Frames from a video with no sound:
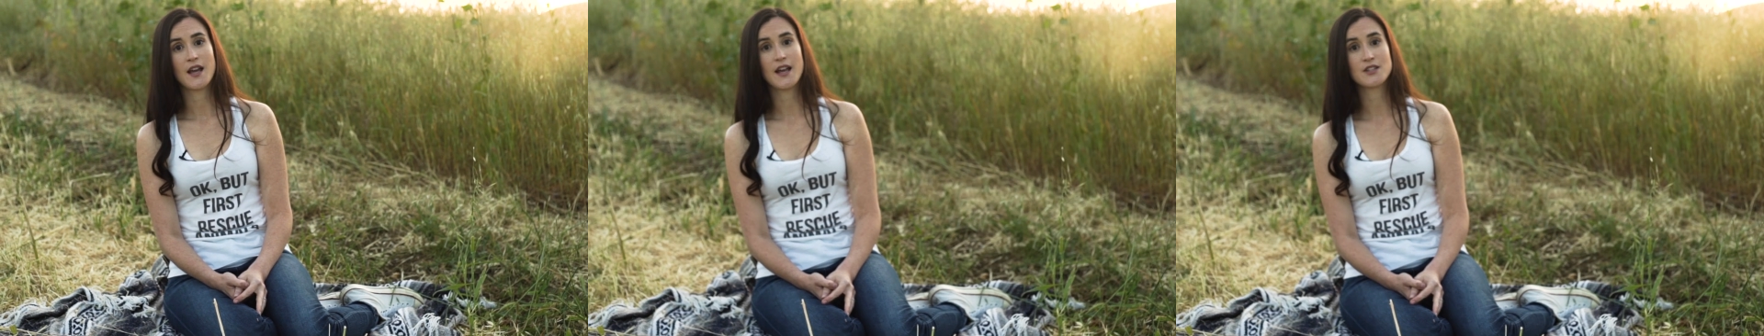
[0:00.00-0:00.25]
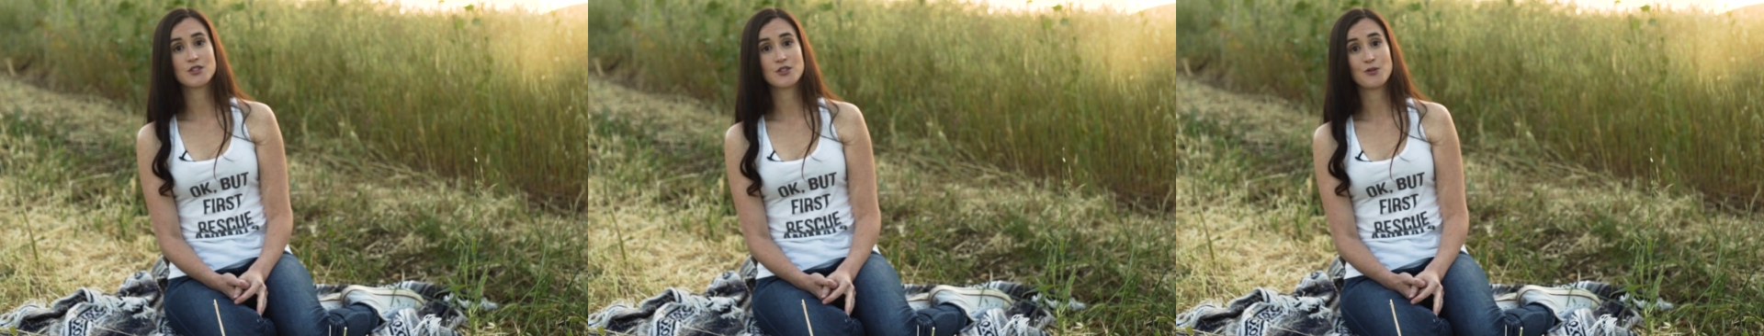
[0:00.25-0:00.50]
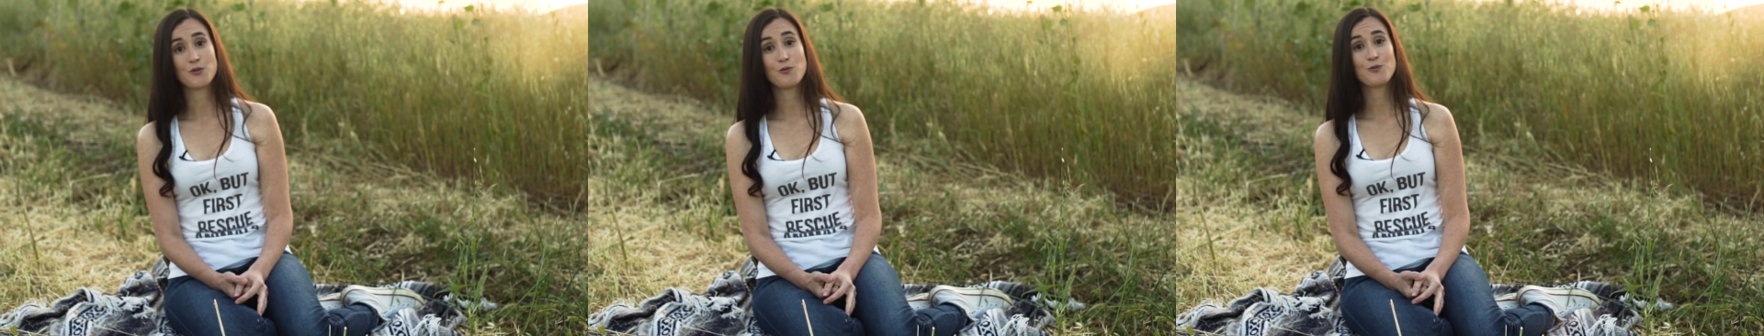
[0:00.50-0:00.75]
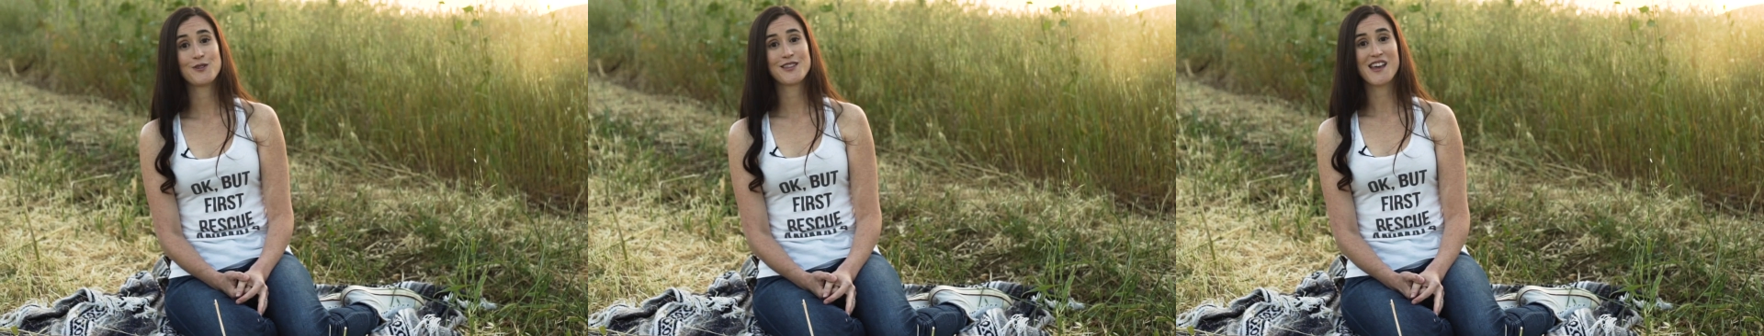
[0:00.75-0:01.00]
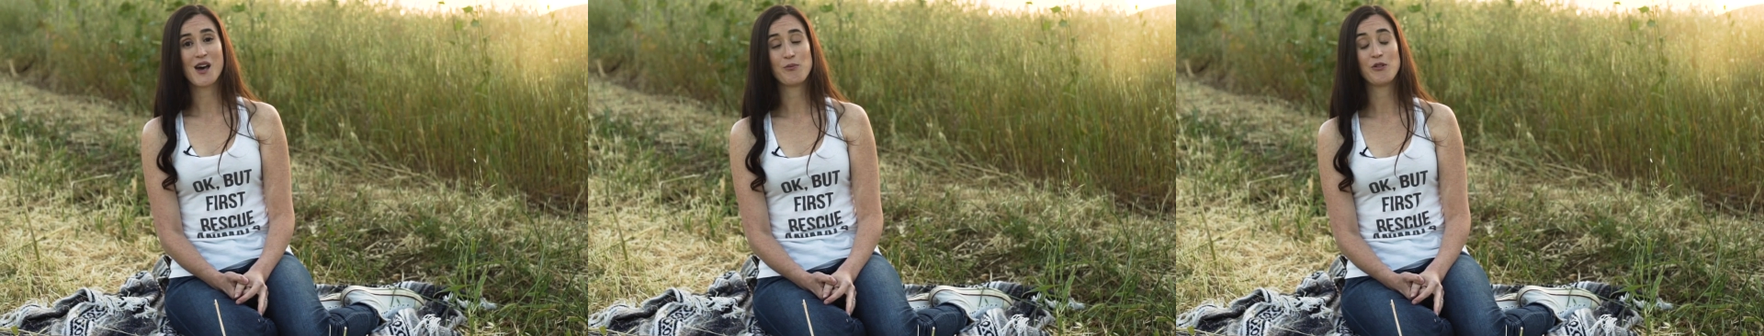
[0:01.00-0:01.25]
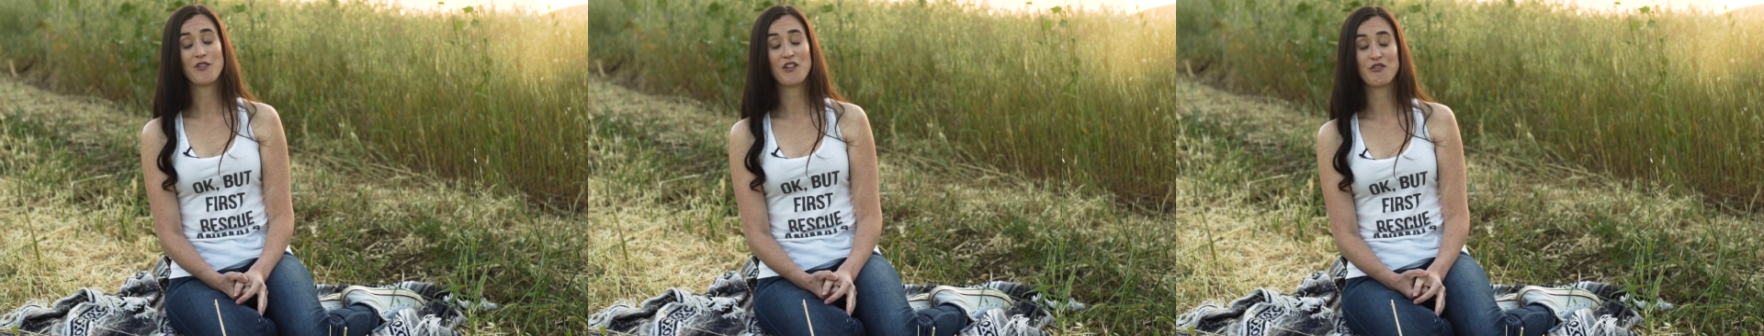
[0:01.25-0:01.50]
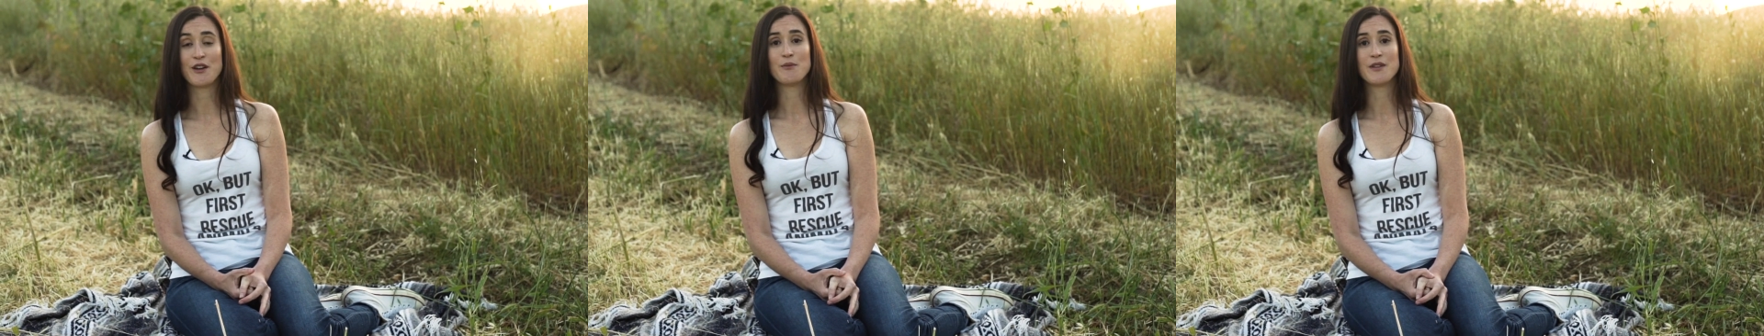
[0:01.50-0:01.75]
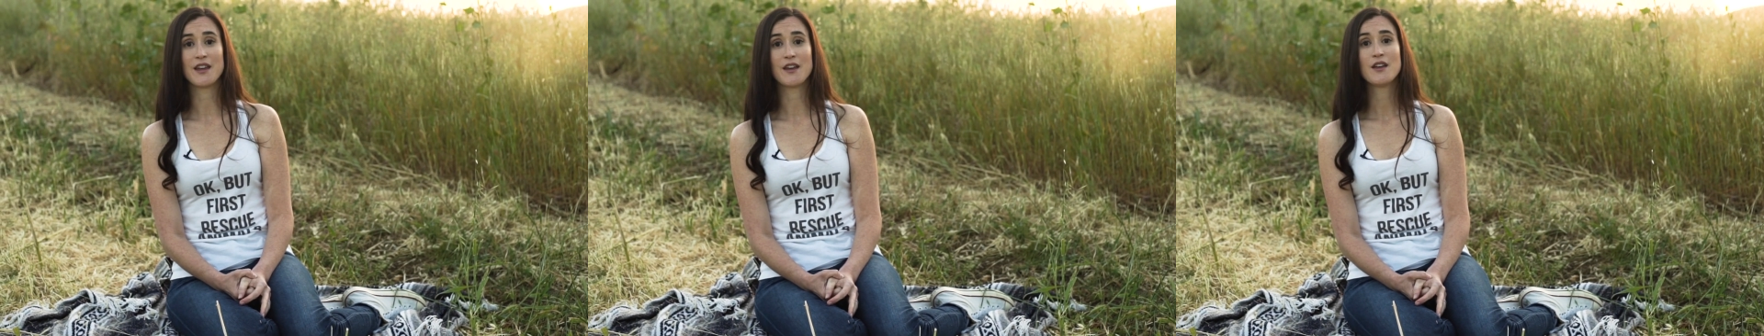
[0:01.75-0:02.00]
And soon, with the help of our
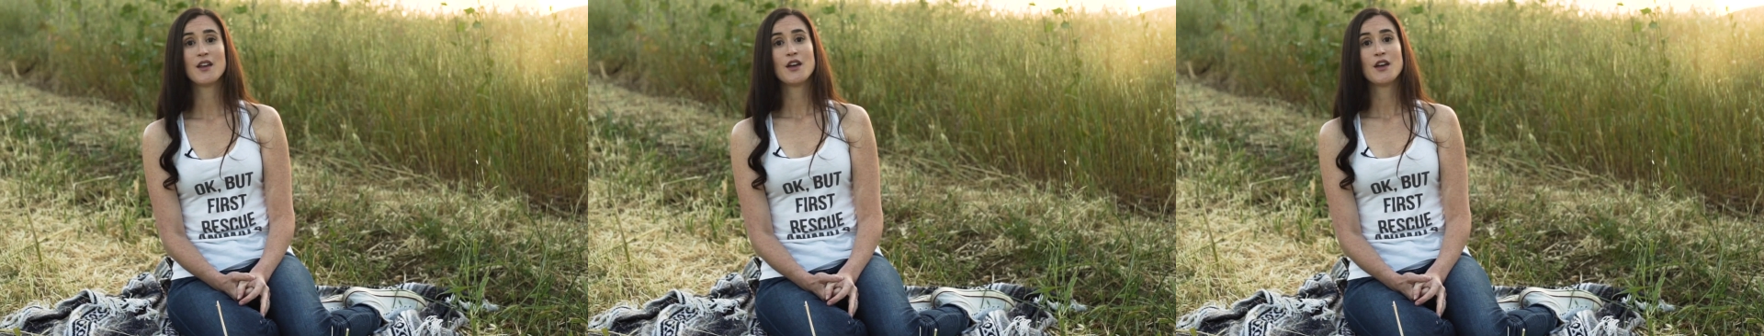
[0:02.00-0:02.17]
family,